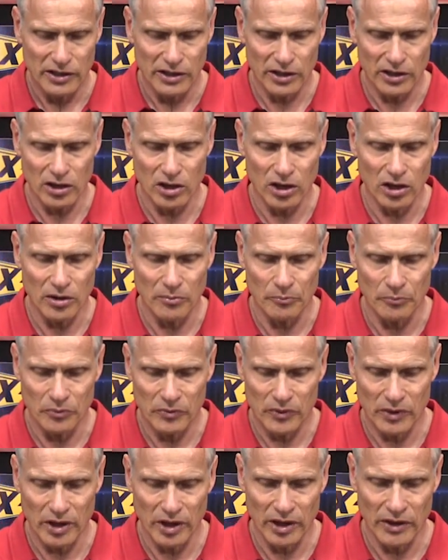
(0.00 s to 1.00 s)
um,
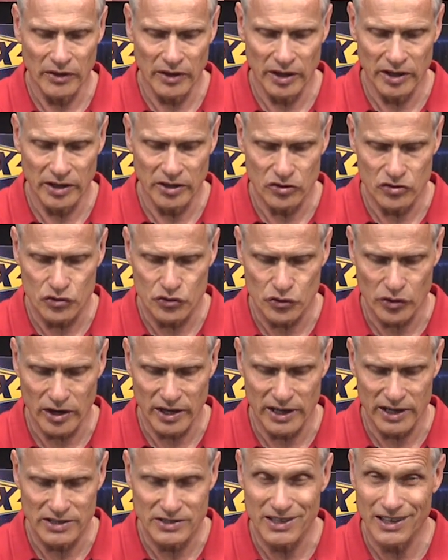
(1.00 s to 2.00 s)
and then it dries.